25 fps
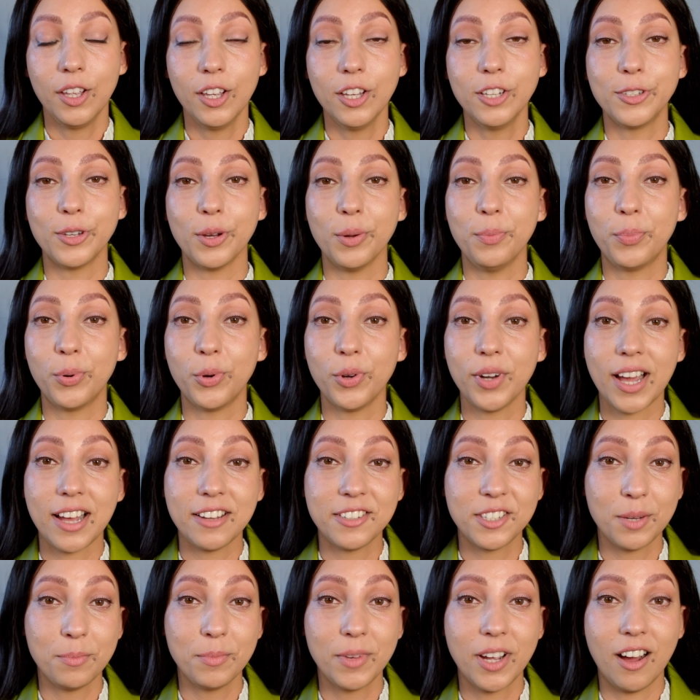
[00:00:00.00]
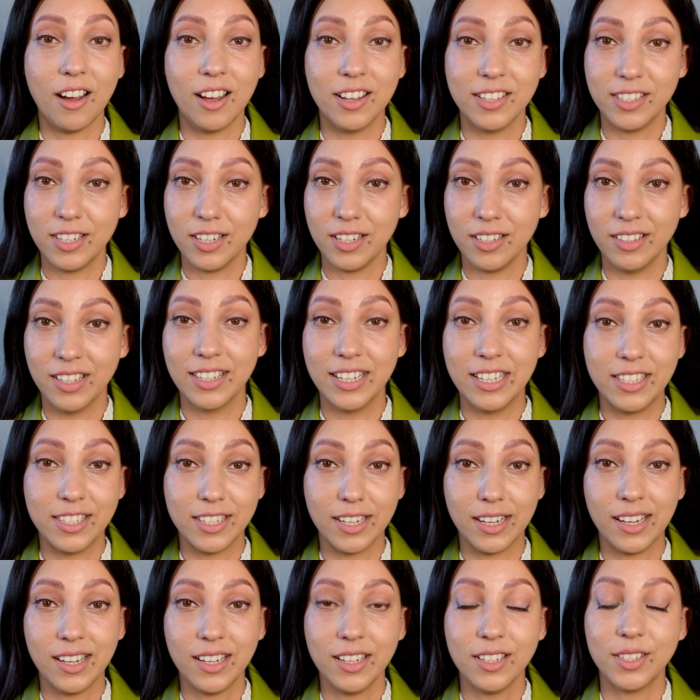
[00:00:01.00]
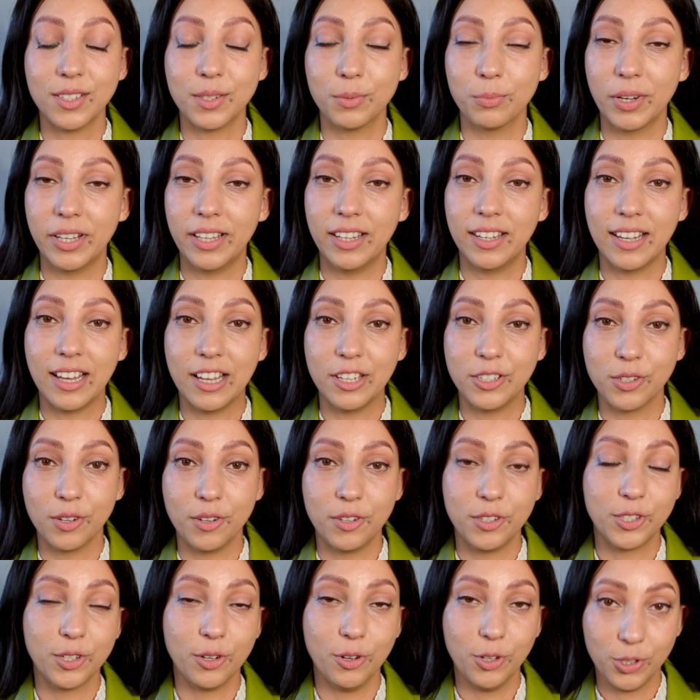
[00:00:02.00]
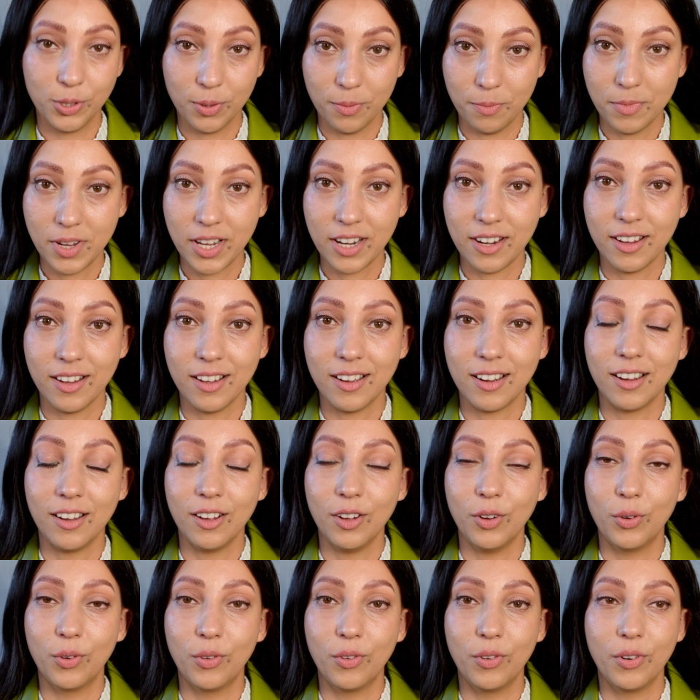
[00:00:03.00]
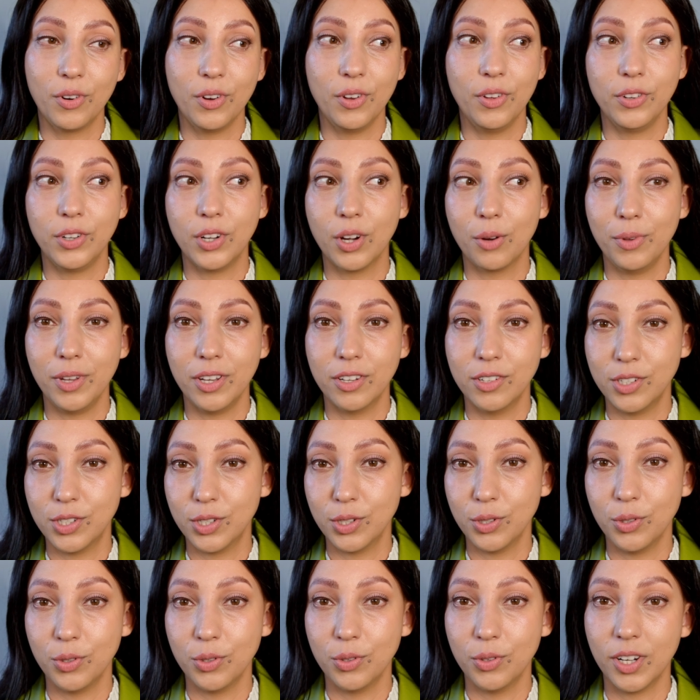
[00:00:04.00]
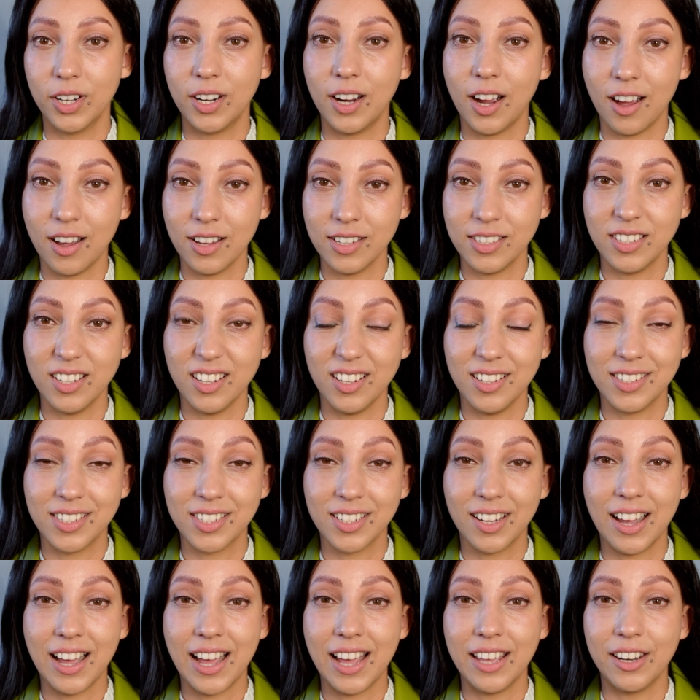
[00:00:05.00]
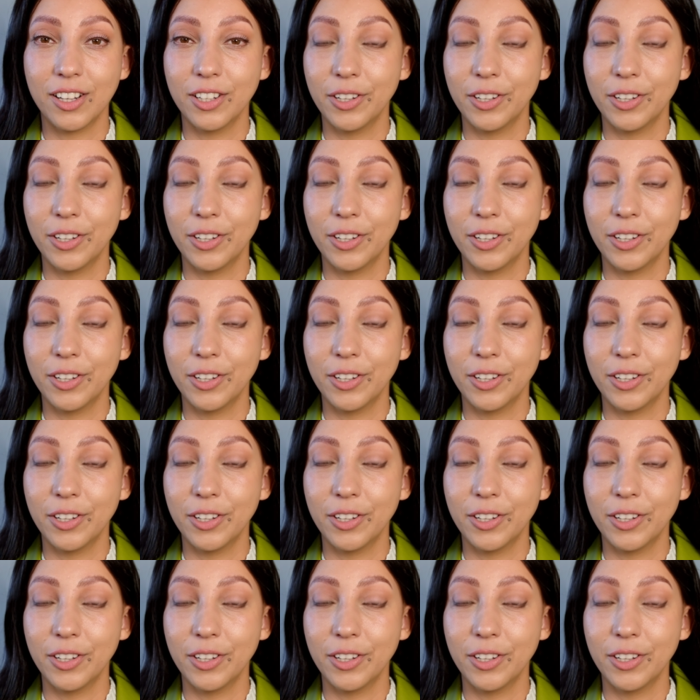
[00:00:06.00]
So put out some casting listings, whether that's on social media or going into a casting site.